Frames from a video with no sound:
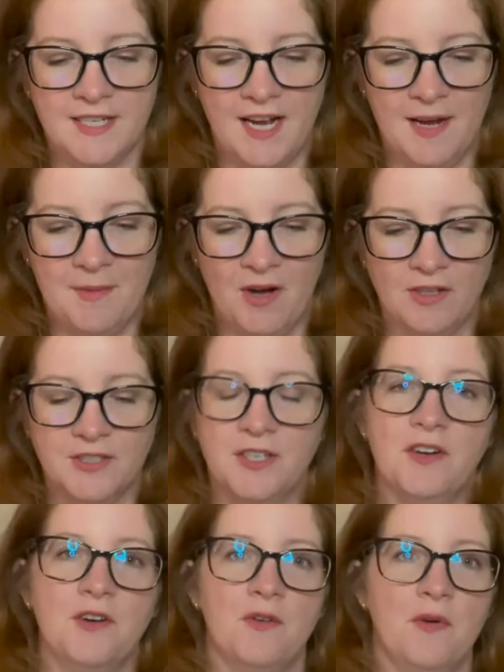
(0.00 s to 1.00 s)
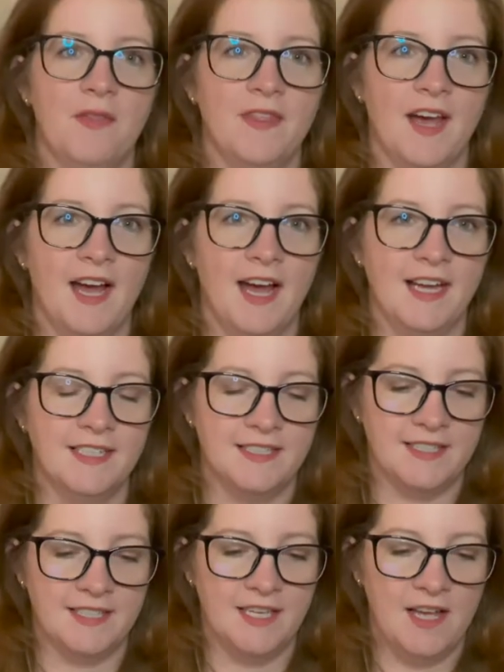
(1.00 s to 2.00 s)
time also that
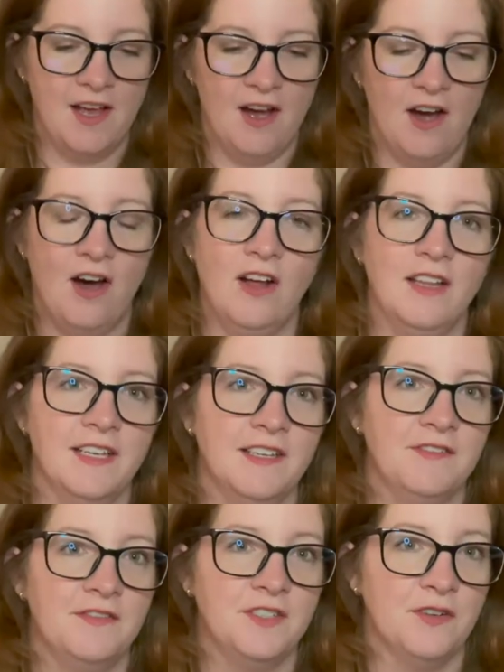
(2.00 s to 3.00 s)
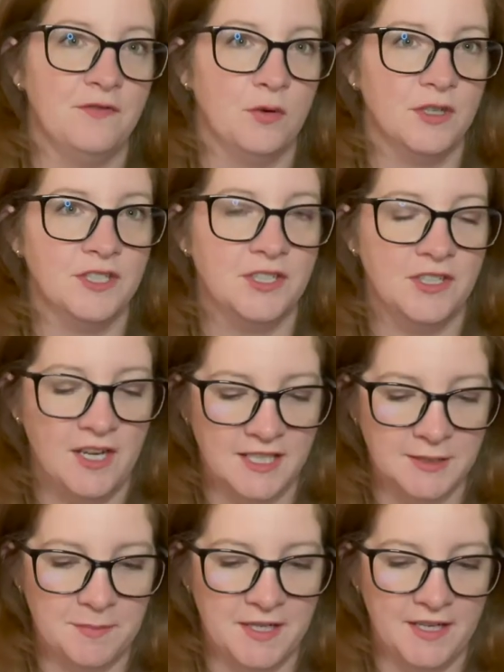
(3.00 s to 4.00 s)
Olive divorced her
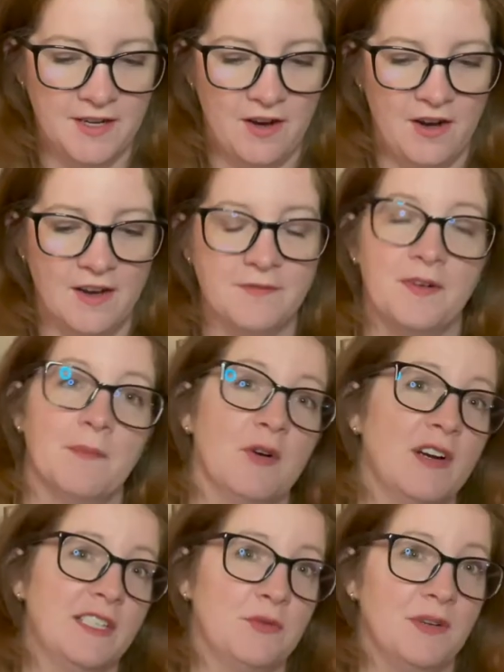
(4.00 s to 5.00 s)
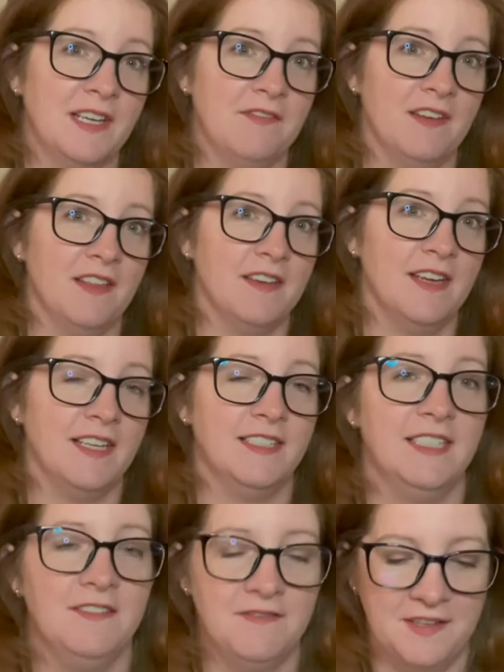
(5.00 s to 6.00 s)
husband on February 25th,
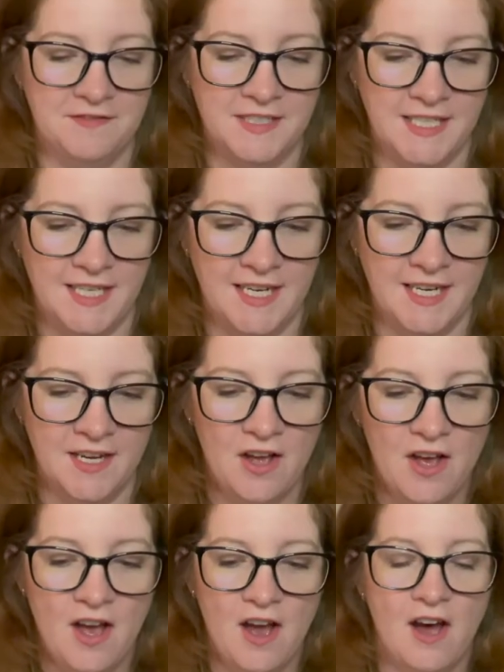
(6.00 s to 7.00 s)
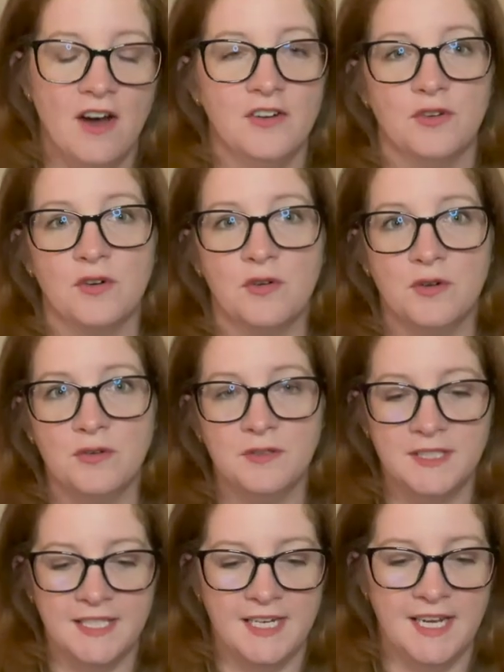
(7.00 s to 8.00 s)
1915 under
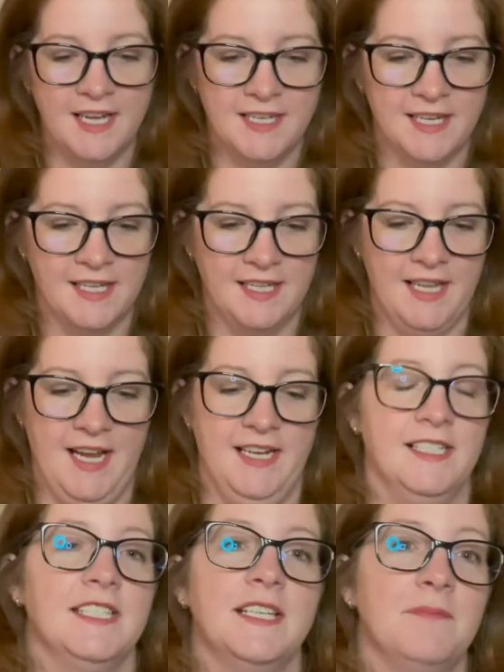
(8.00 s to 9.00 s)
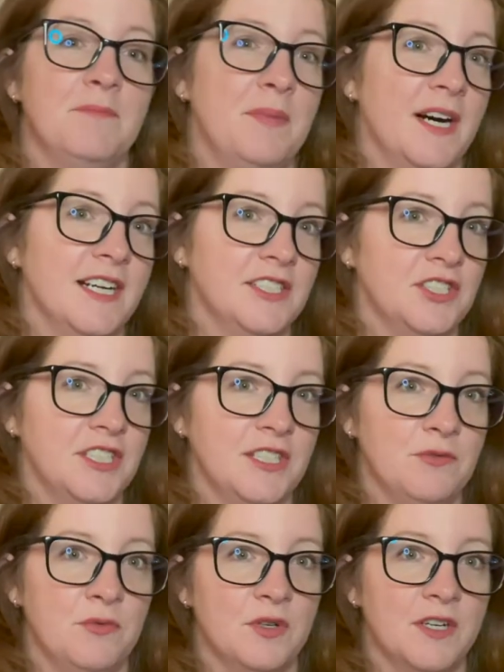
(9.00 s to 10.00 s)
cruelty and neglect, but
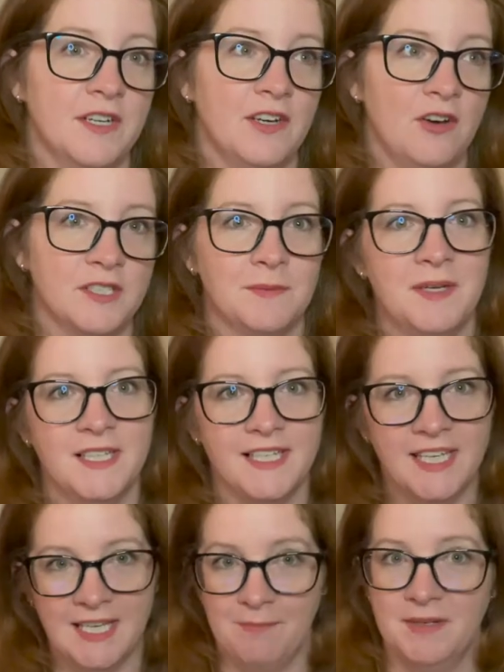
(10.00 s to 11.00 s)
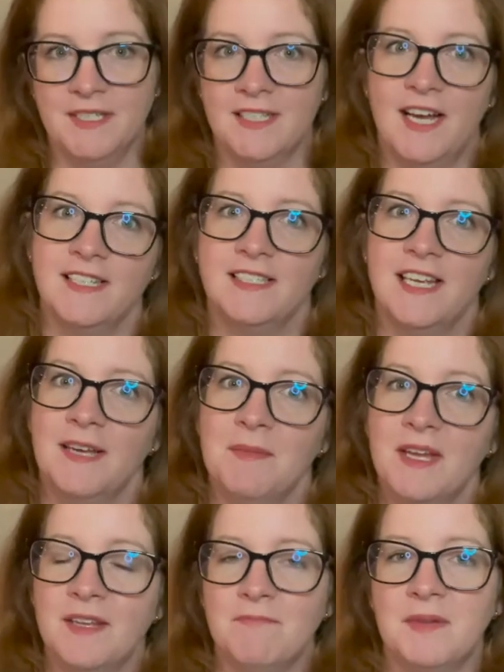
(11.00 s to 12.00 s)
she would ultimately keep his last name
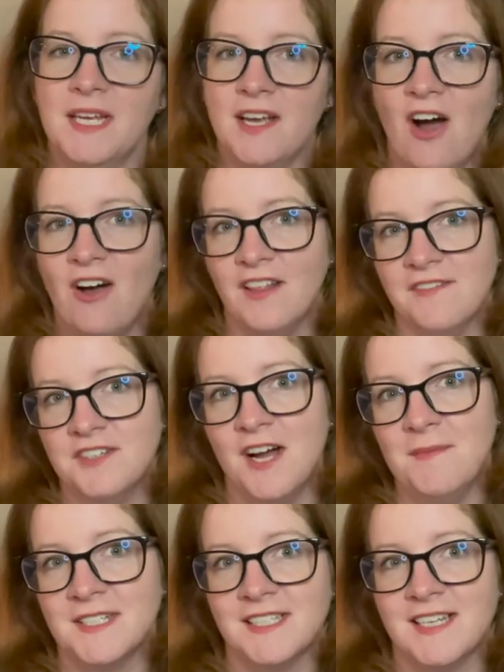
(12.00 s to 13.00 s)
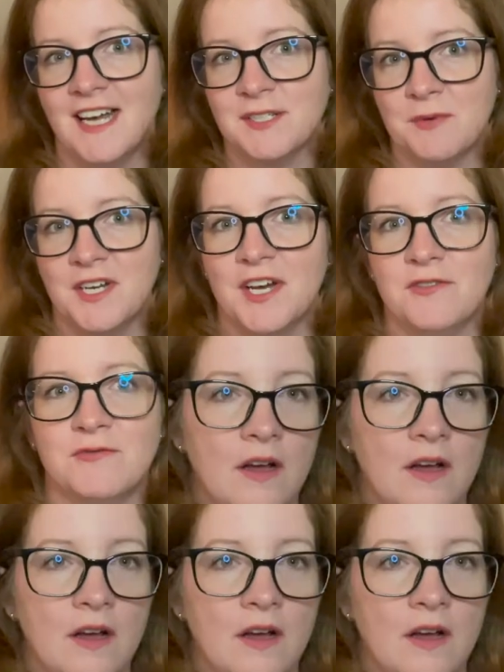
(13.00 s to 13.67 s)
and be Olive Thomas, as we know.